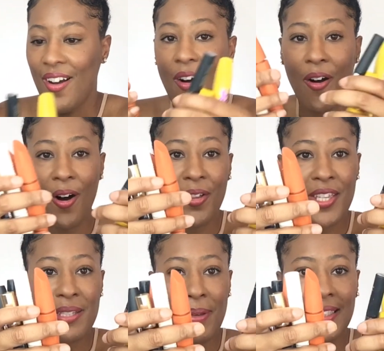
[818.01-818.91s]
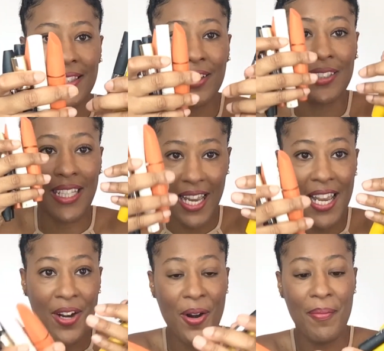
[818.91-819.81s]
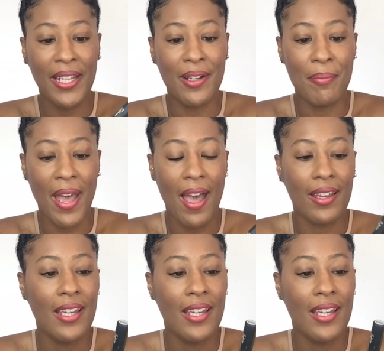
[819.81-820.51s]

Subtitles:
All these mascaras in her makeup bag.